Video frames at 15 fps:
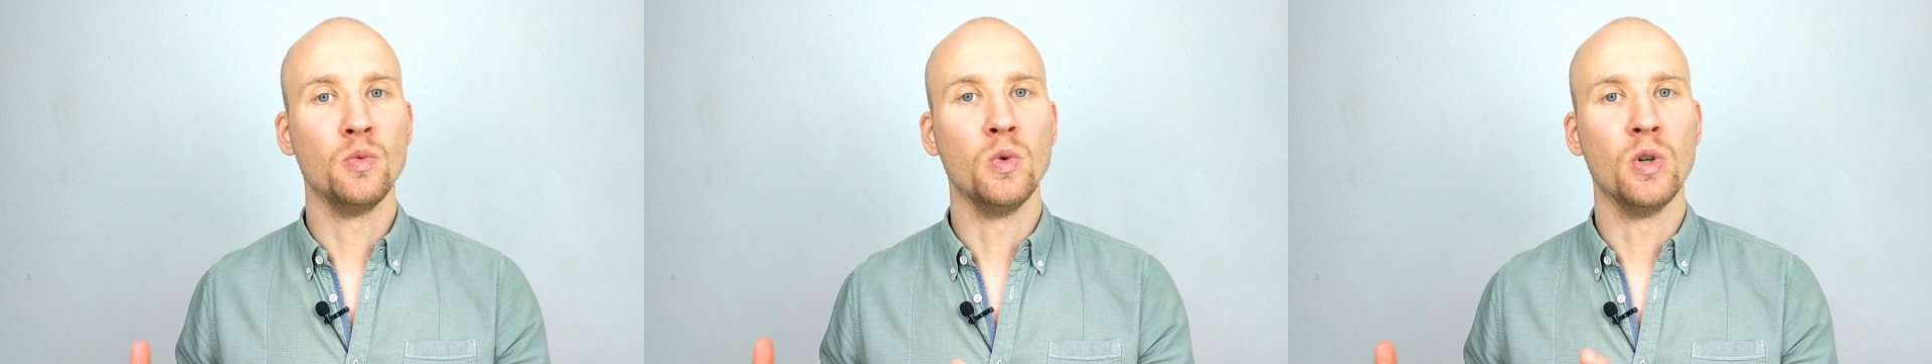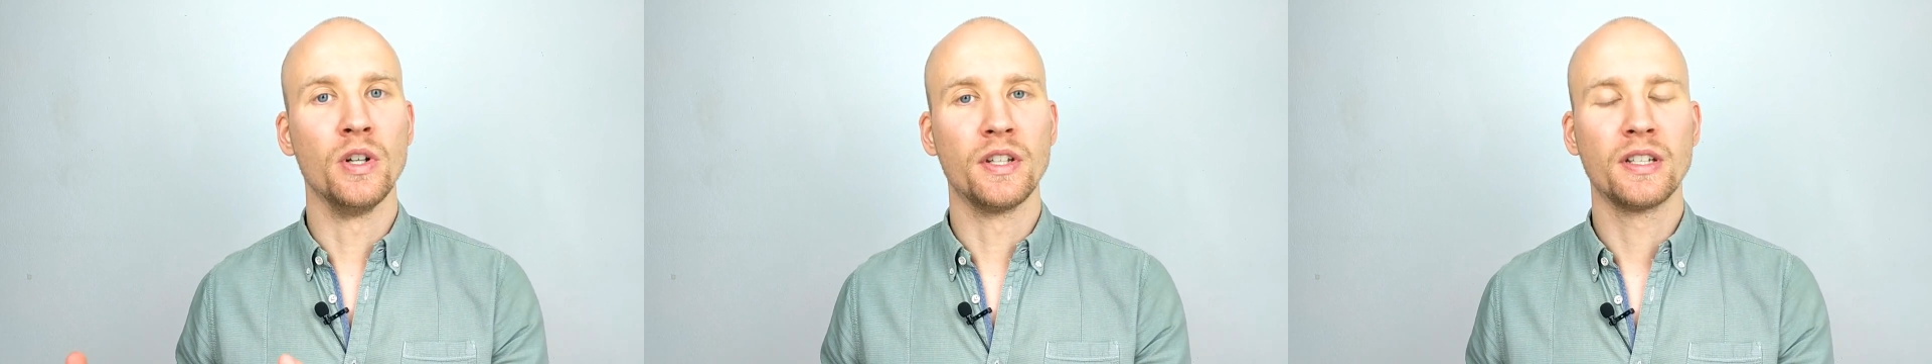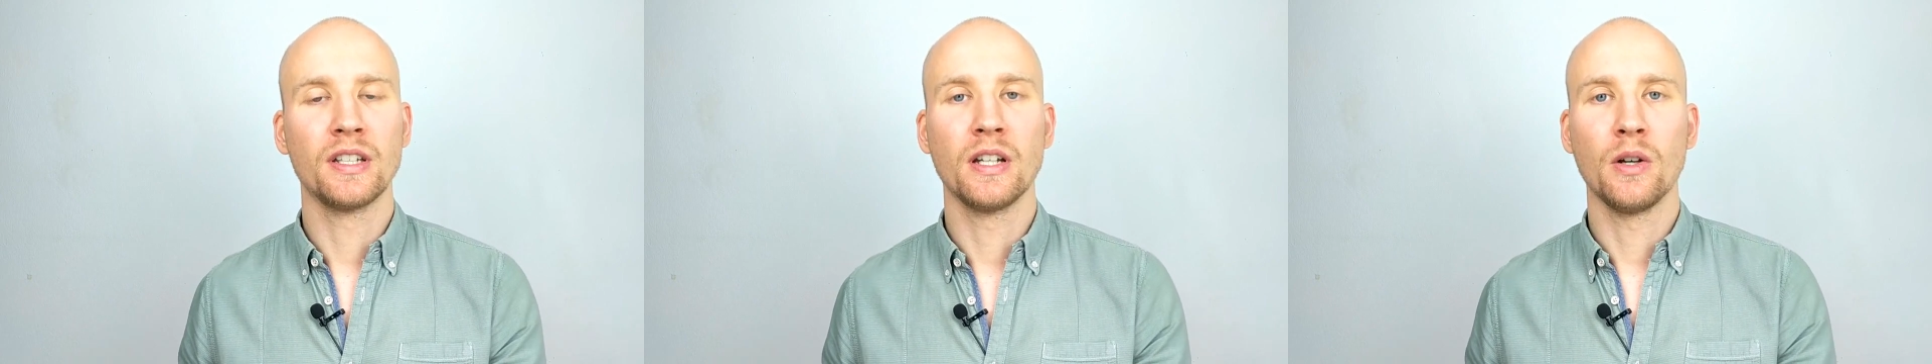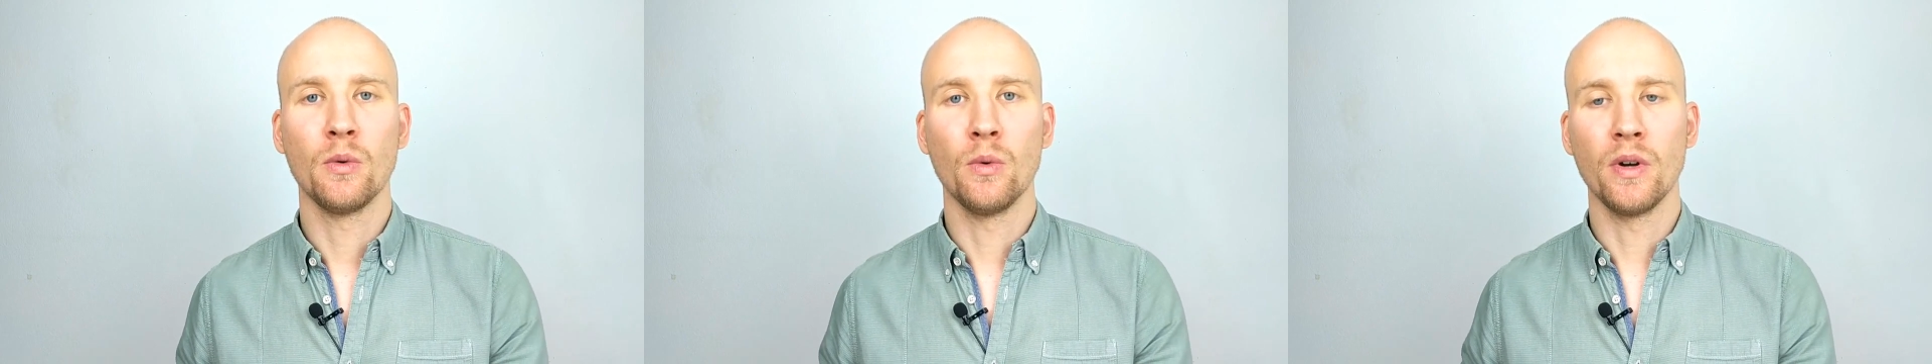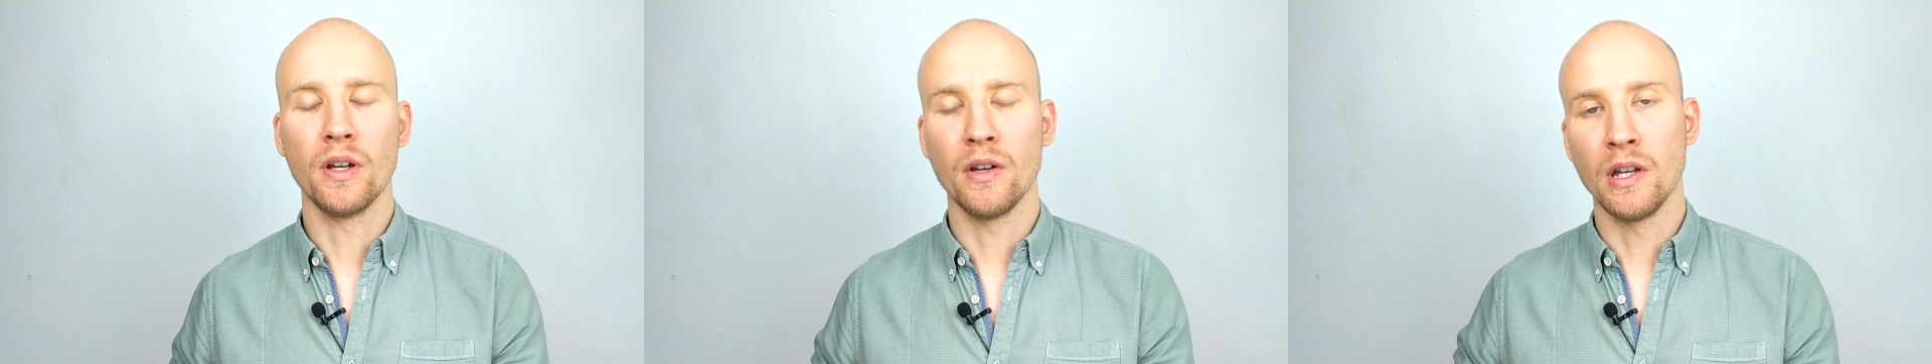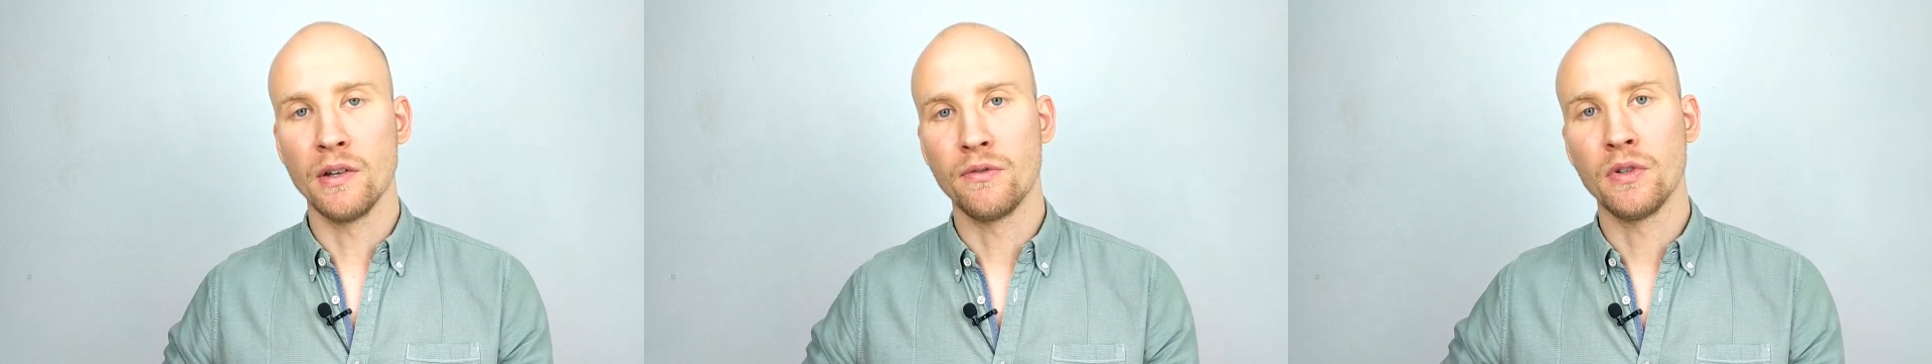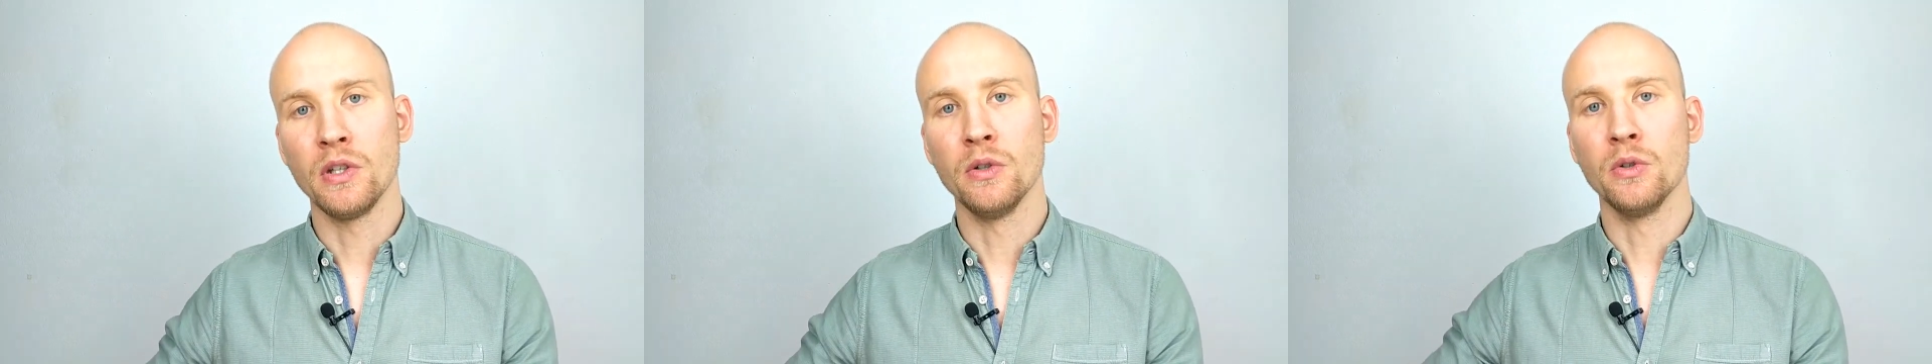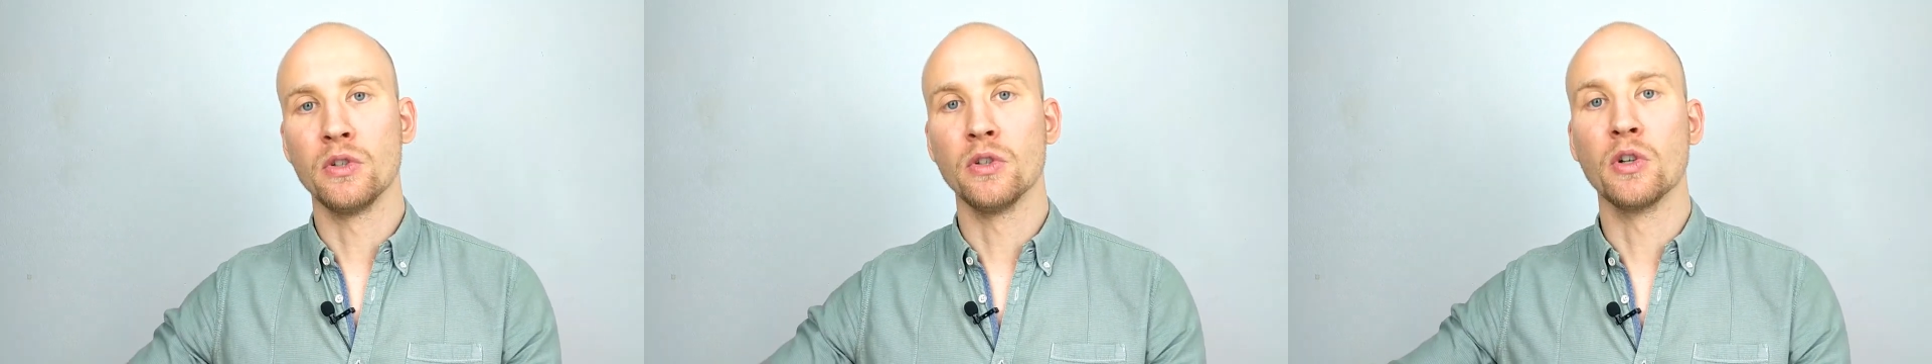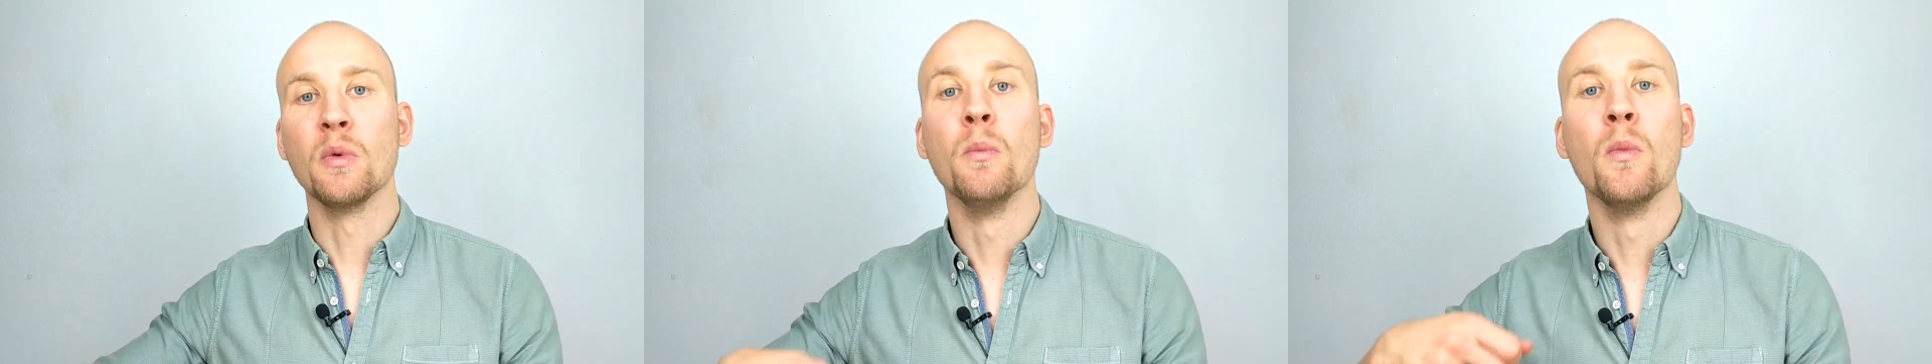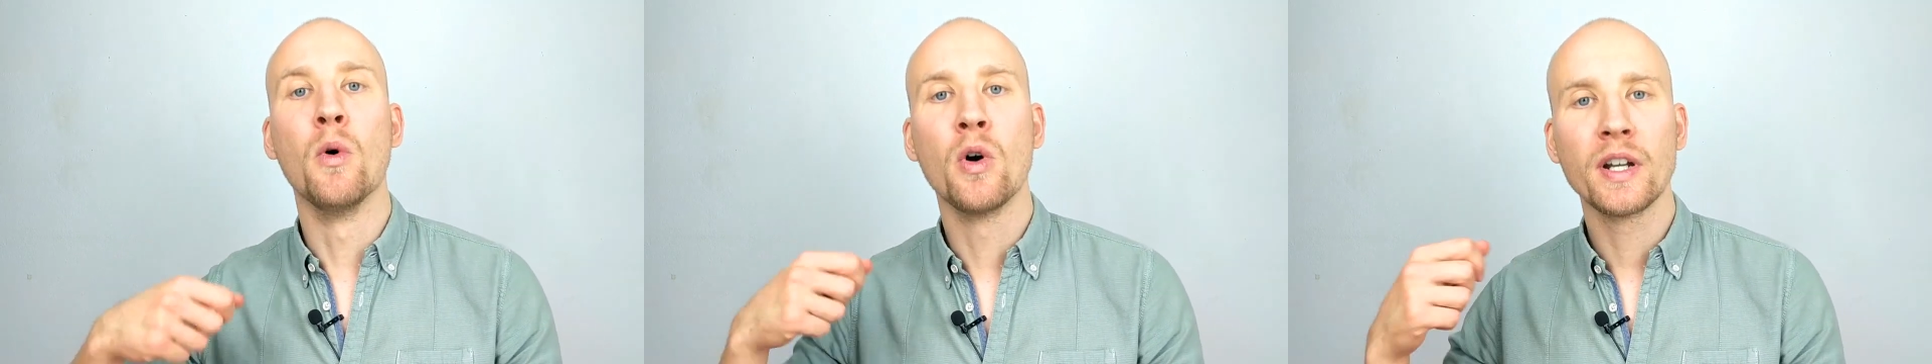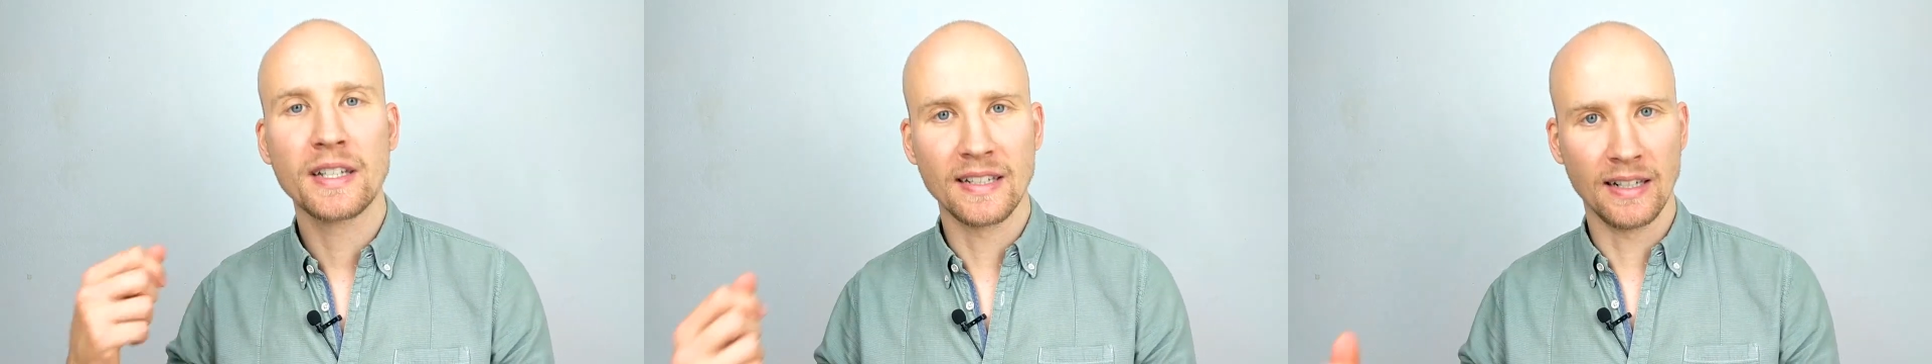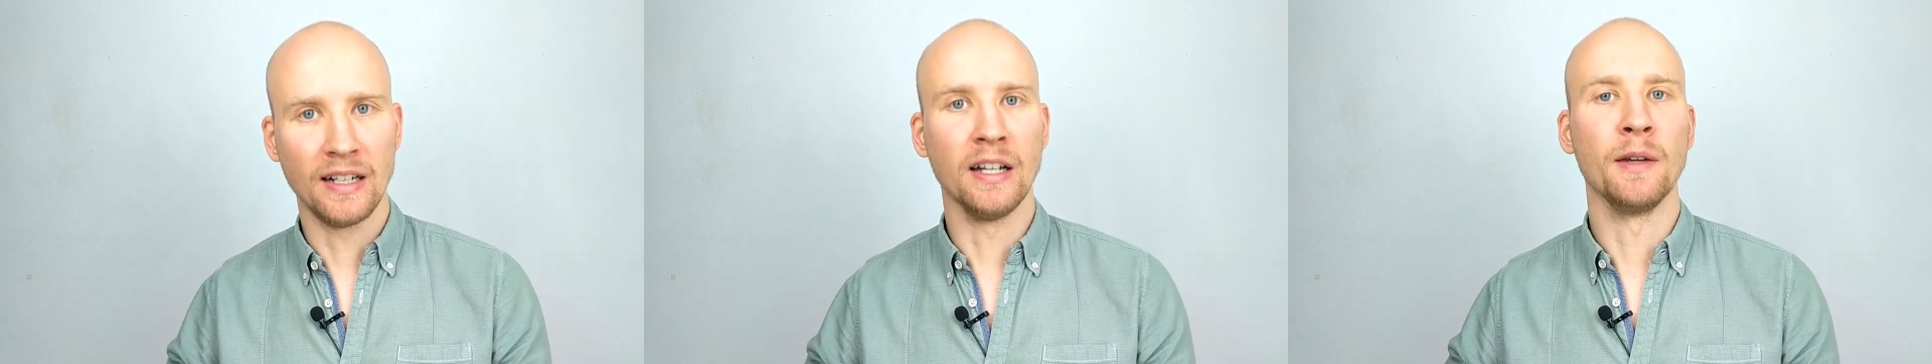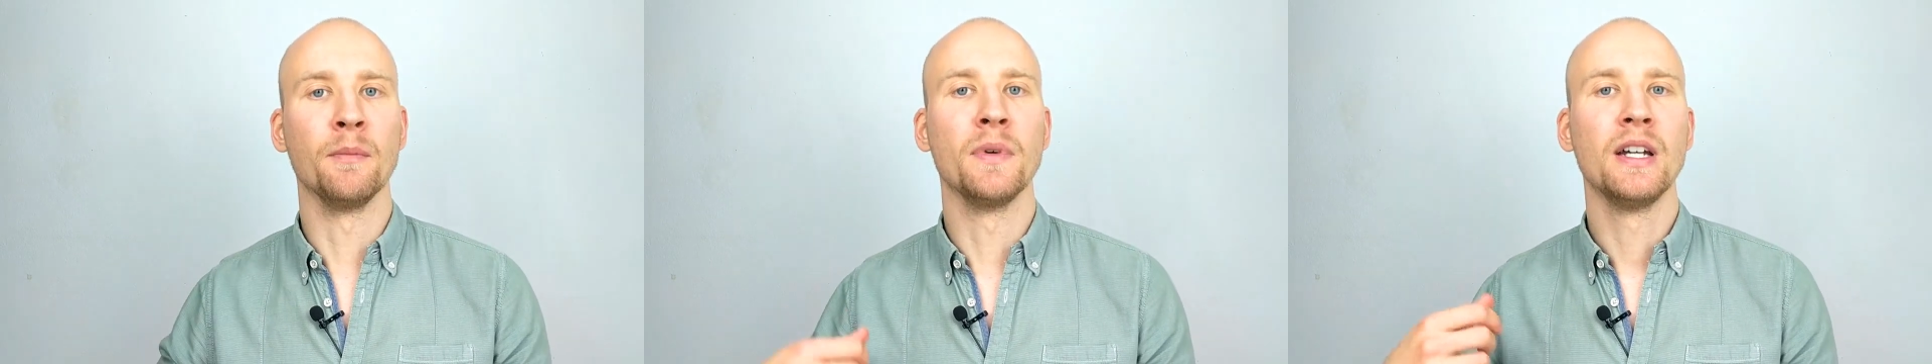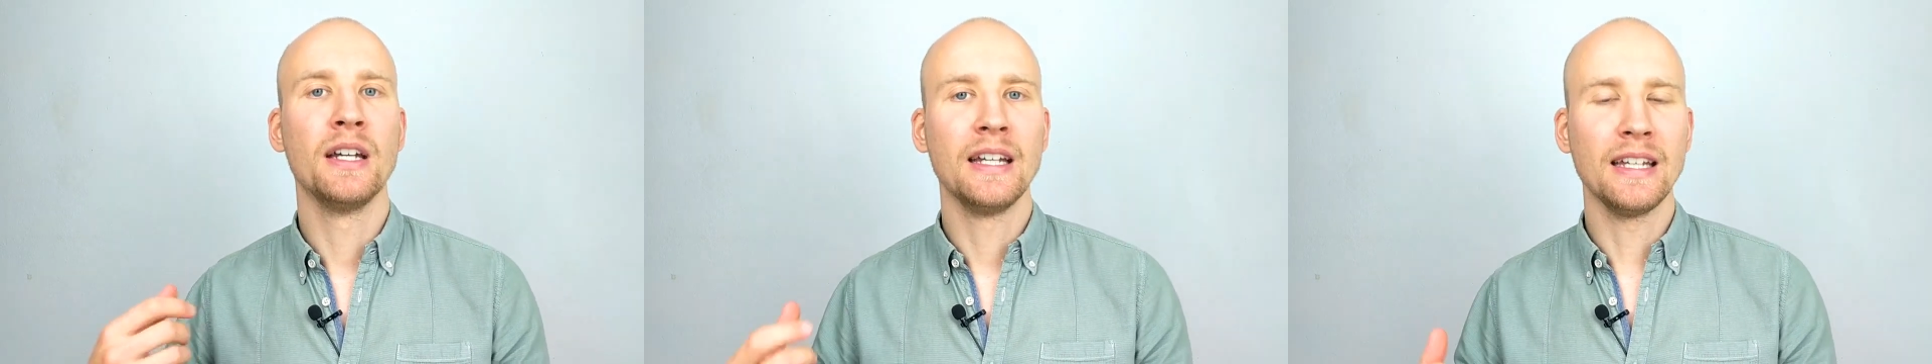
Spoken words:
you would if you took more time